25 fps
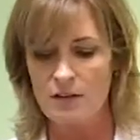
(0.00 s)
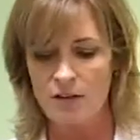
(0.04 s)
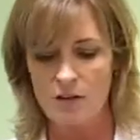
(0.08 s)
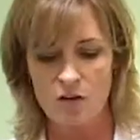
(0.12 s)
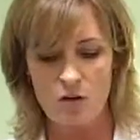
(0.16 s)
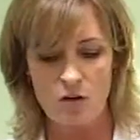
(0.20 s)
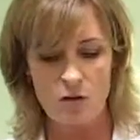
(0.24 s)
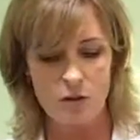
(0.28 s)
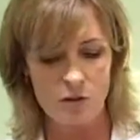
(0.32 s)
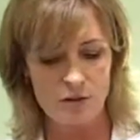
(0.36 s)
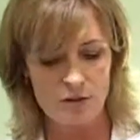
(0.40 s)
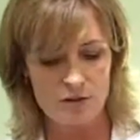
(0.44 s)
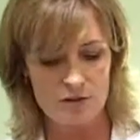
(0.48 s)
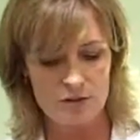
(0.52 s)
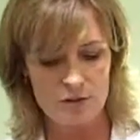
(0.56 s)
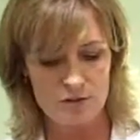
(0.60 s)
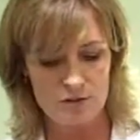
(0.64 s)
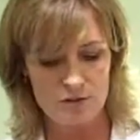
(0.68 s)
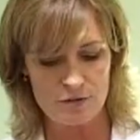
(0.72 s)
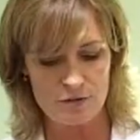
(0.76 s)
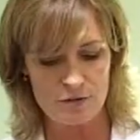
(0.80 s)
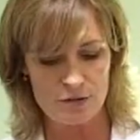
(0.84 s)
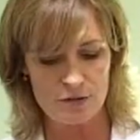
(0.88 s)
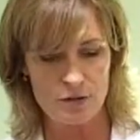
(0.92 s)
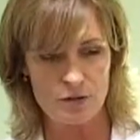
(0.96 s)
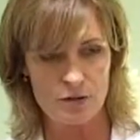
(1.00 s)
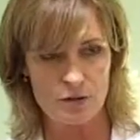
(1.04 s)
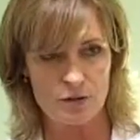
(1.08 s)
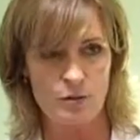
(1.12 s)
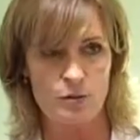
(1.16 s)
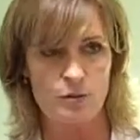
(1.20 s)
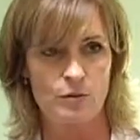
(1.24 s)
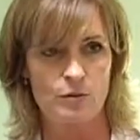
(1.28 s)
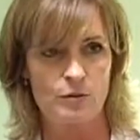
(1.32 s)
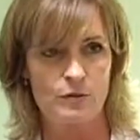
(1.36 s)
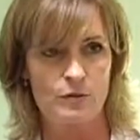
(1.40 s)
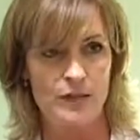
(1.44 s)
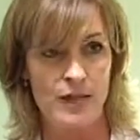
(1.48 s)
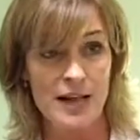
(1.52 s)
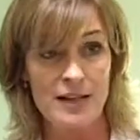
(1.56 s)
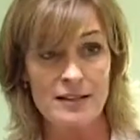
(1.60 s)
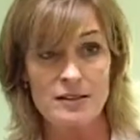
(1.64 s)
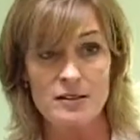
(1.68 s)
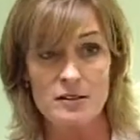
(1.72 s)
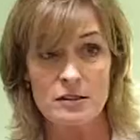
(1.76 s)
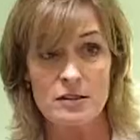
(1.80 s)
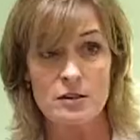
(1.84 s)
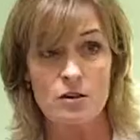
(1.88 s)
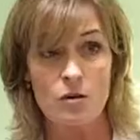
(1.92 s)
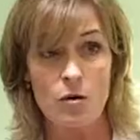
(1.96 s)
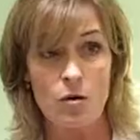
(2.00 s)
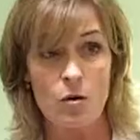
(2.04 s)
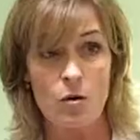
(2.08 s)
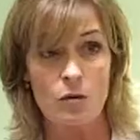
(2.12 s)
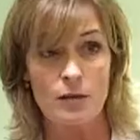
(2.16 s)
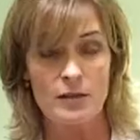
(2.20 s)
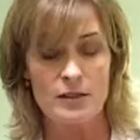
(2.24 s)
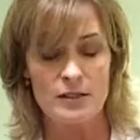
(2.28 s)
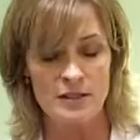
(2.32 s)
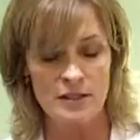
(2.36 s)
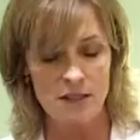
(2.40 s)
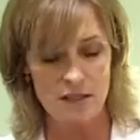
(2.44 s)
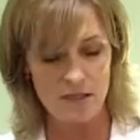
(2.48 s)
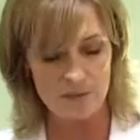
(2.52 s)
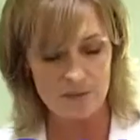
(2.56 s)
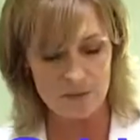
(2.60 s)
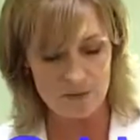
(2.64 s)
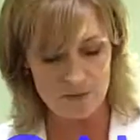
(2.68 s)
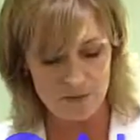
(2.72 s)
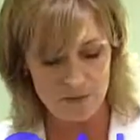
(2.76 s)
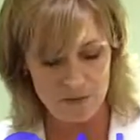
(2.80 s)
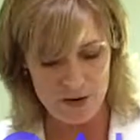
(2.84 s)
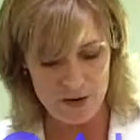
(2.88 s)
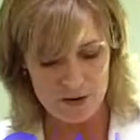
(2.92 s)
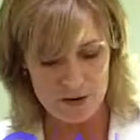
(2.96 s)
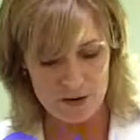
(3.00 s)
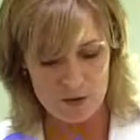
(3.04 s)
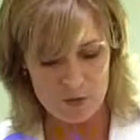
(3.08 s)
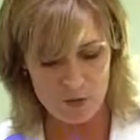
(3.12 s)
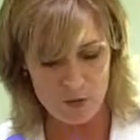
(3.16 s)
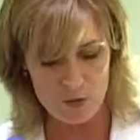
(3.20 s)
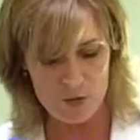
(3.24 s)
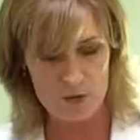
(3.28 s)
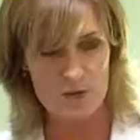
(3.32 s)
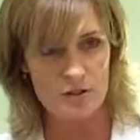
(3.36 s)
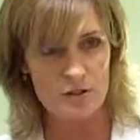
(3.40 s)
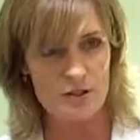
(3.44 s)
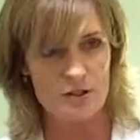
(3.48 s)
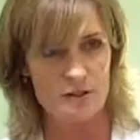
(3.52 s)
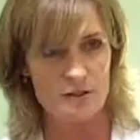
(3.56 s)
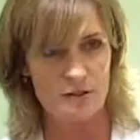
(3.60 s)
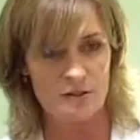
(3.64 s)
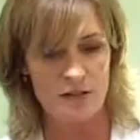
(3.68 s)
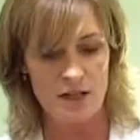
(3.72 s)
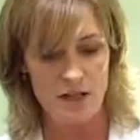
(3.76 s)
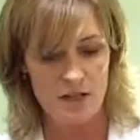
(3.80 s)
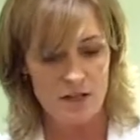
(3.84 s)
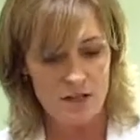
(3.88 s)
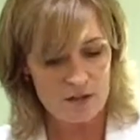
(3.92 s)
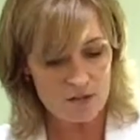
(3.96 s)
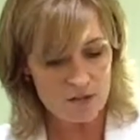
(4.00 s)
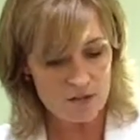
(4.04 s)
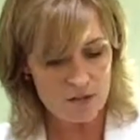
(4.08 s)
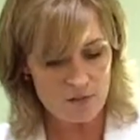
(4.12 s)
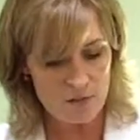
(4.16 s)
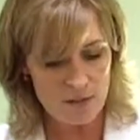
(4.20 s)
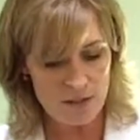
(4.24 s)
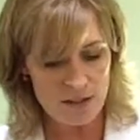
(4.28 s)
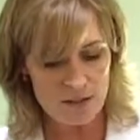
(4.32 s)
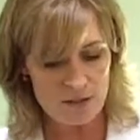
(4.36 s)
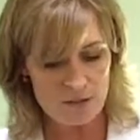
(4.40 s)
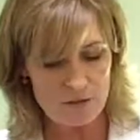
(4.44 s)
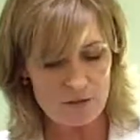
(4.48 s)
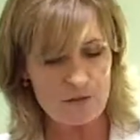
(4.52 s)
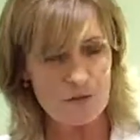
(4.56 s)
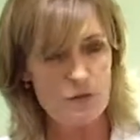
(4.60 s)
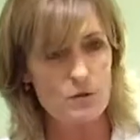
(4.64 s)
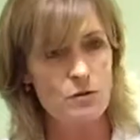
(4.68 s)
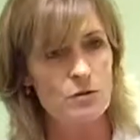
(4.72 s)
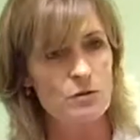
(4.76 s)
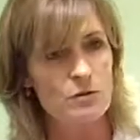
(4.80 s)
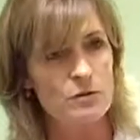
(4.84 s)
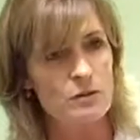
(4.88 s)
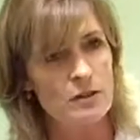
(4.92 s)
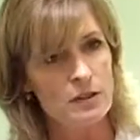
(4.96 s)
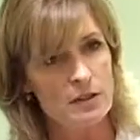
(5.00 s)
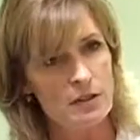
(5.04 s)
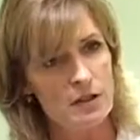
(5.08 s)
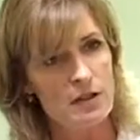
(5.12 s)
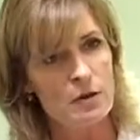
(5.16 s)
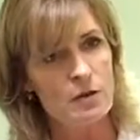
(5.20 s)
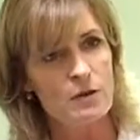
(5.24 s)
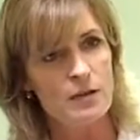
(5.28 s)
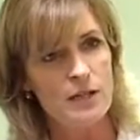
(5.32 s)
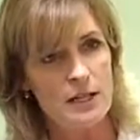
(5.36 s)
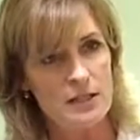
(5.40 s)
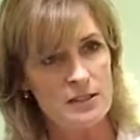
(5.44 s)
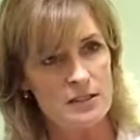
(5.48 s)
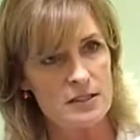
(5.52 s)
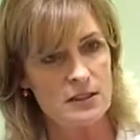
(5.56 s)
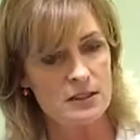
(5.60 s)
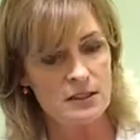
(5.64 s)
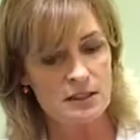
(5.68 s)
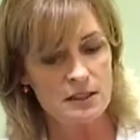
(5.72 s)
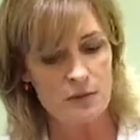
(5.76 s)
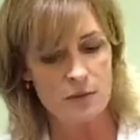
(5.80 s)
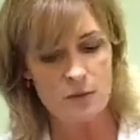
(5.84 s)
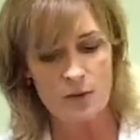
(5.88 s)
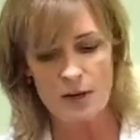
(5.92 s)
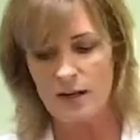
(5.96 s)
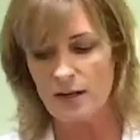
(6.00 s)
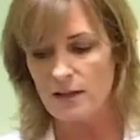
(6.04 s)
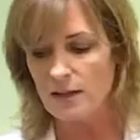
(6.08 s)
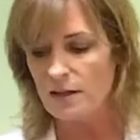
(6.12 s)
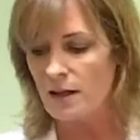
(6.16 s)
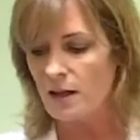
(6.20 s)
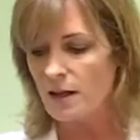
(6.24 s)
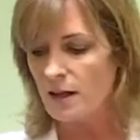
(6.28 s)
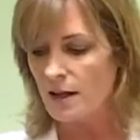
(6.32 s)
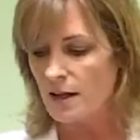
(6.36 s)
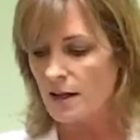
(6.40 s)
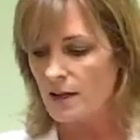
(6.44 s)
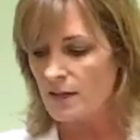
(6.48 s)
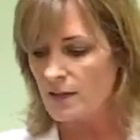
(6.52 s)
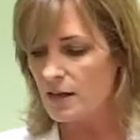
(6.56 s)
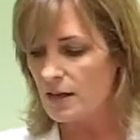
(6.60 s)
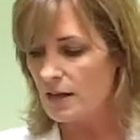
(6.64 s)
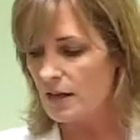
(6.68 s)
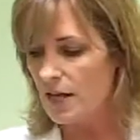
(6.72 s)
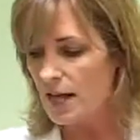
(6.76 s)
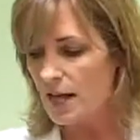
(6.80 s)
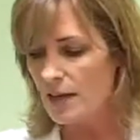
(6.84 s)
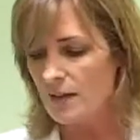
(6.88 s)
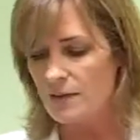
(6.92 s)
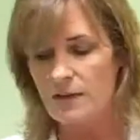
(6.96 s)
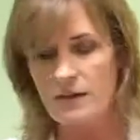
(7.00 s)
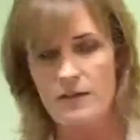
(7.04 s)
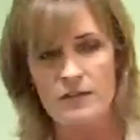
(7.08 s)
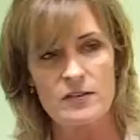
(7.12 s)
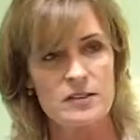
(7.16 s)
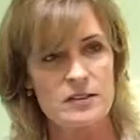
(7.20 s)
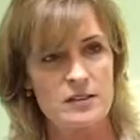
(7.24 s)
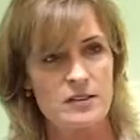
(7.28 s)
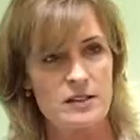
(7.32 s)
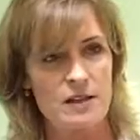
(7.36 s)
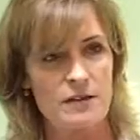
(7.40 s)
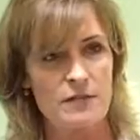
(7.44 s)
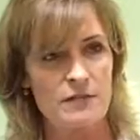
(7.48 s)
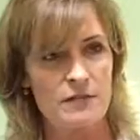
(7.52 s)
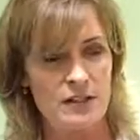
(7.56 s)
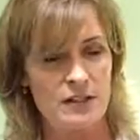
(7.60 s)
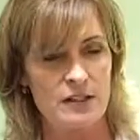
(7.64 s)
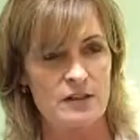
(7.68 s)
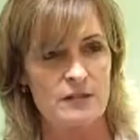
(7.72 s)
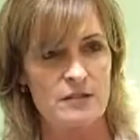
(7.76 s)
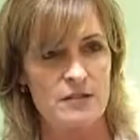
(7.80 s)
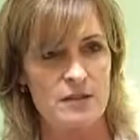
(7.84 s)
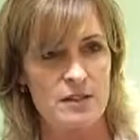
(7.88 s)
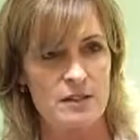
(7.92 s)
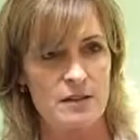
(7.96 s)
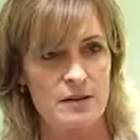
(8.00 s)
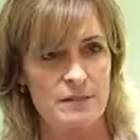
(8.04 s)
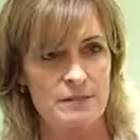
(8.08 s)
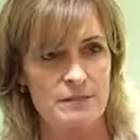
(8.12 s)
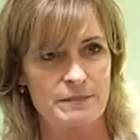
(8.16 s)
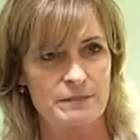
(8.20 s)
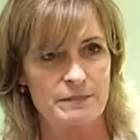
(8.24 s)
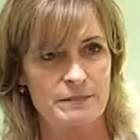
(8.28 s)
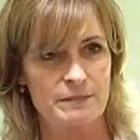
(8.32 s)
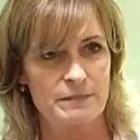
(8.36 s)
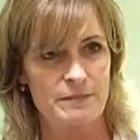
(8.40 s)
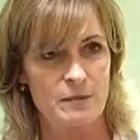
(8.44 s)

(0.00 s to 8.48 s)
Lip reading: The goal is for you. That's the goal. It's got to be very personal. So you make your food, a nice clean way, and then add the other stuff and give it to them.